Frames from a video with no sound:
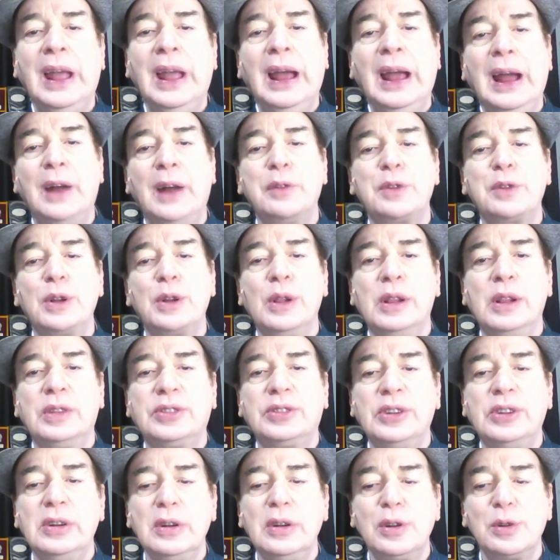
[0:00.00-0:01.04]
I have to
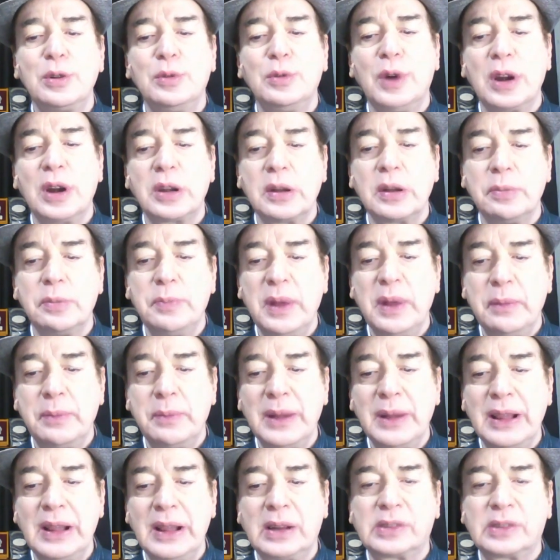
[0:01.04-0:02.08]
listen to what
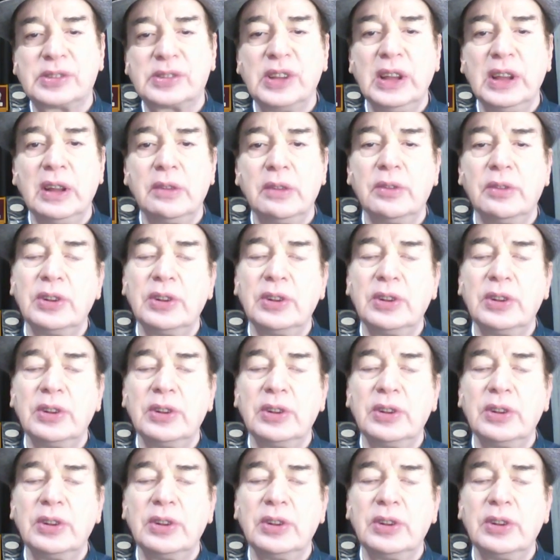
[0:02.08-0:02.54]
people are saying,